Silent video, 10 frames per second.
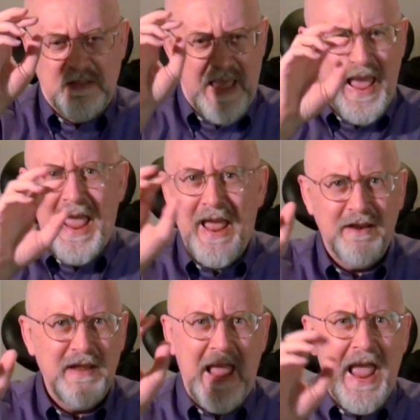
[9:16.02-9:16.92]

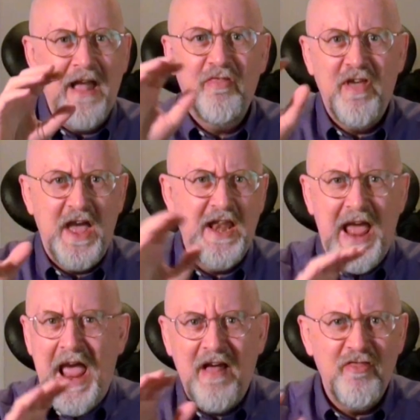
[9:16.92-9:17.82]
and
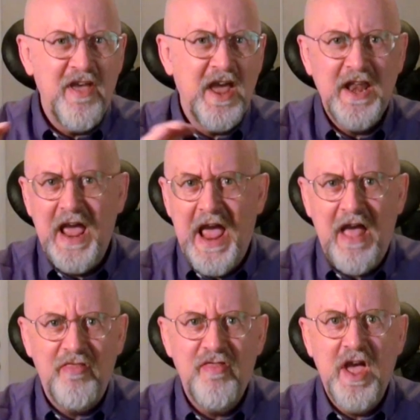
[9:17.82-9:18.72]

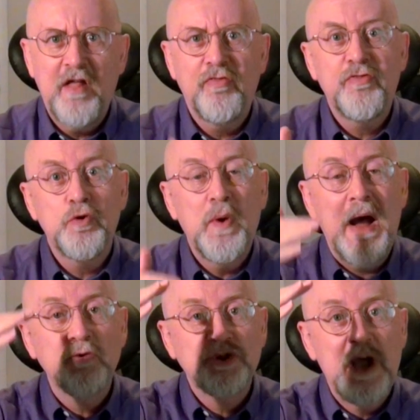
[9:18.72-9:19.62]
then,
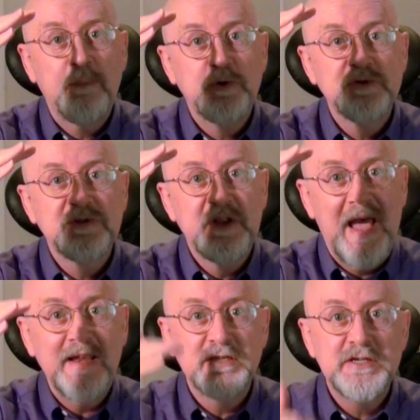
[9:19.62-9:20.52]
throughout chapters
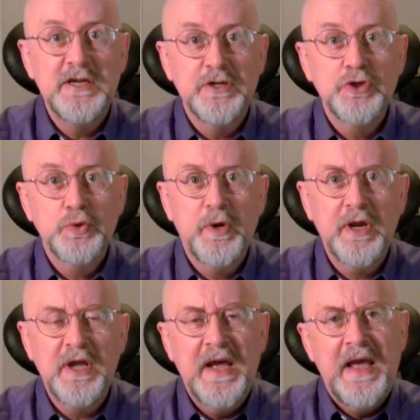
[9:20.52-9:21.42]
19 and
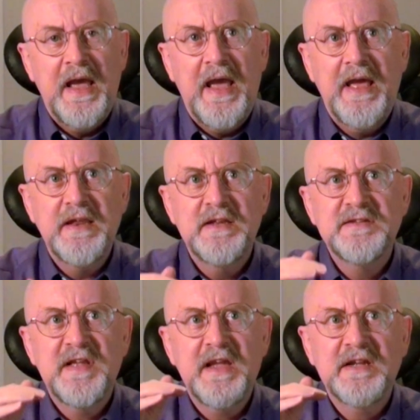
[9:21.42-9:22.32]
20. And it
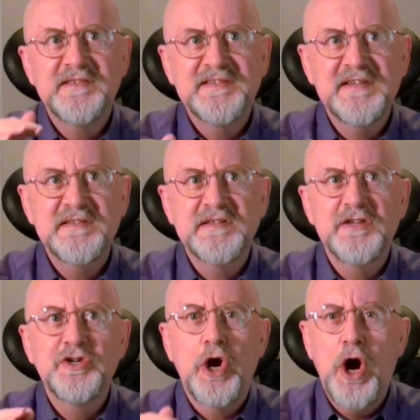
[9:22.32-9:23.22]
is a
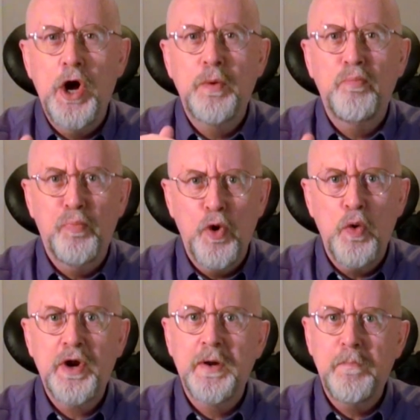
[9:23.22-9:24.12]
consistent,
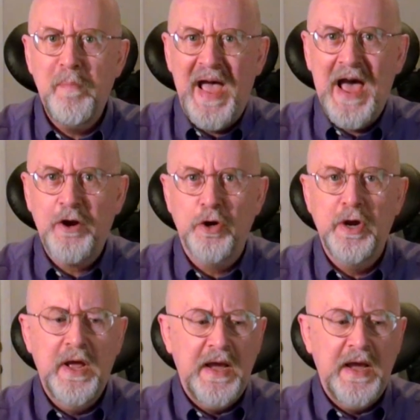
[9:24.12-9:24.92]
unbroken pattern.